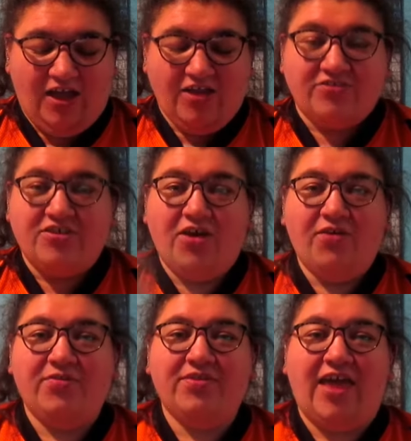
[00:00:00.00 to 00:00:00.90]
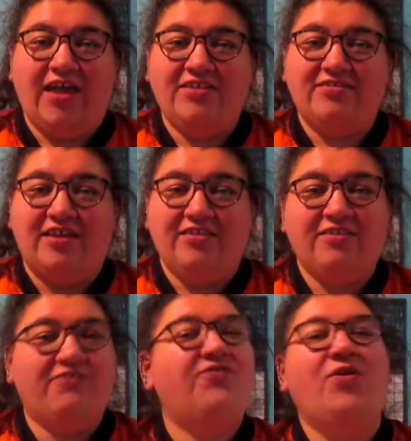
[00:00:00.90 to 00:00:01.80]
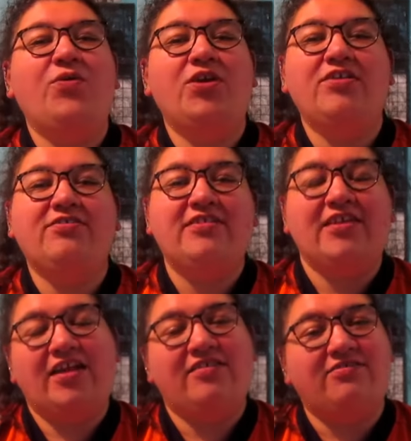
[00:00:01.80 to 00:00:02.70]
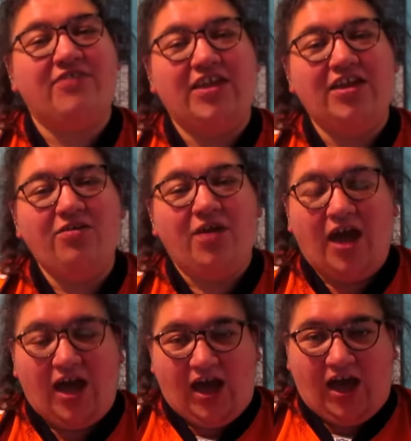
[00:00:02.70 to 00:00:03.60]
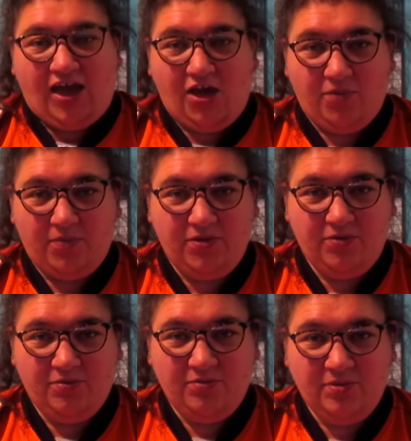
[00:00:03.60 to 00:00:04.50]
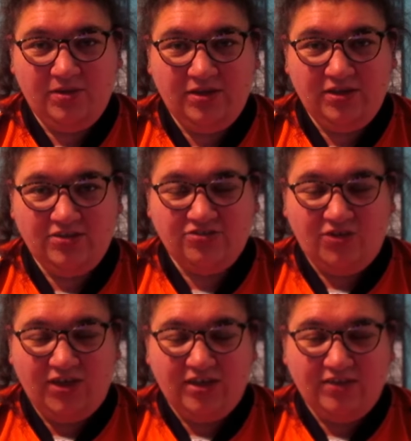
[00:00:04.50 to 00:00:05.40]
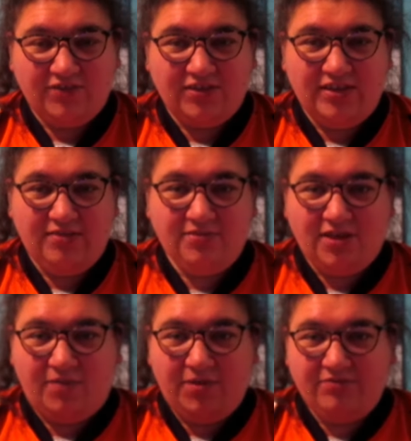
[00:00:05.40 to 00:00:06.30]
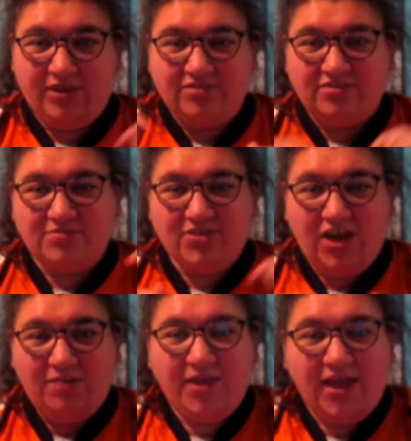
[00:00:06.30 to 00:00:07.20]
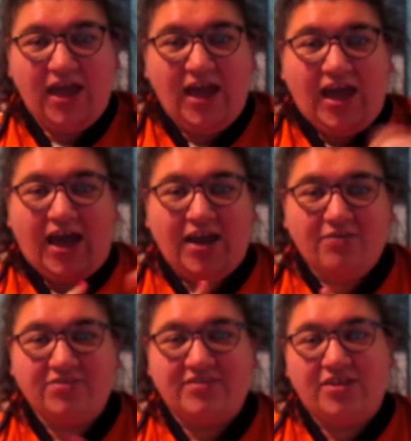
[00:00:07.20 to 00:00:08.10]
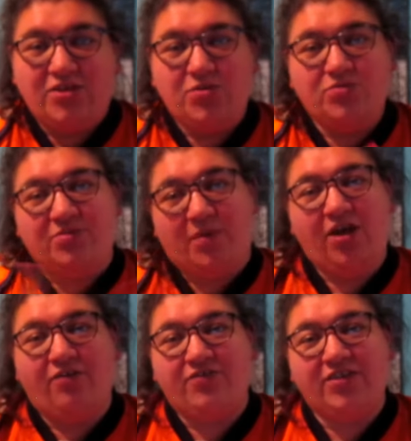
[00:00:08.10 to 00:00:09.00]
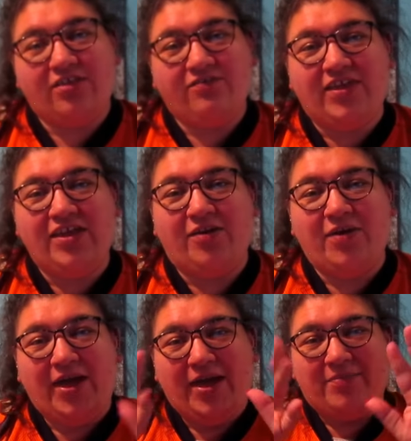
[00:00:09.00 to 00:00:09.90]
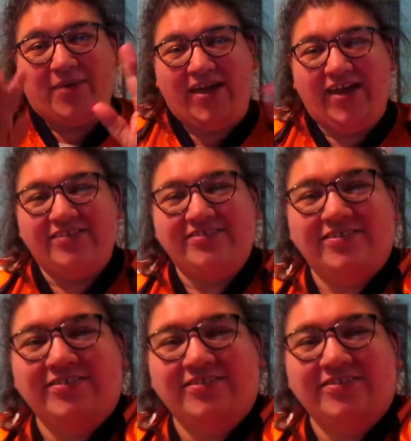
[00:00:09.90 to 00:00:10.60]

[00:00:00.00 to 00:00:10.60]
So that is it for today's video. I hope you enjoyed it. If you did, comment, rate, subscribe, and I will see you tomorrow for another video. Bye guys.